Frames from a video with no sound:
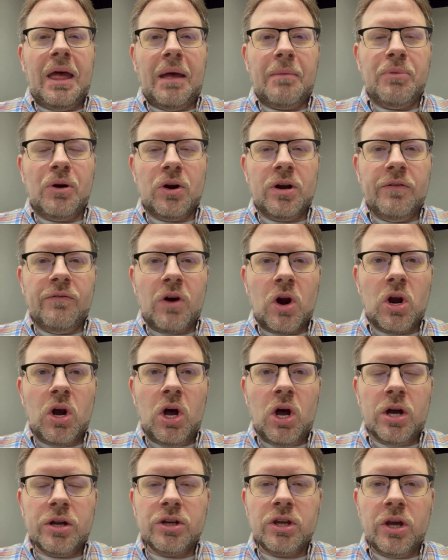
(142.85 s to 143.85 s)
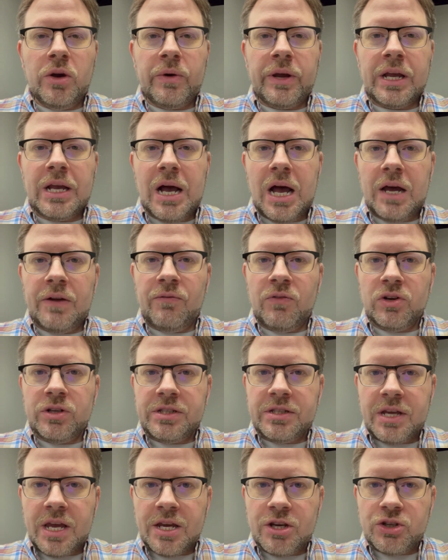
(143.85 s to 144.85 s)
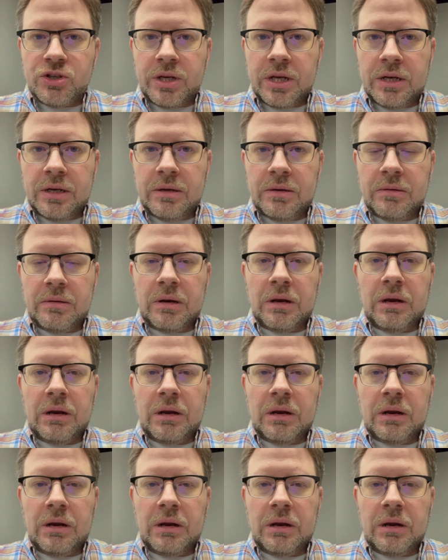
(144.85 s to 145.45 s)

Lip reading: part of our ongoing conversation.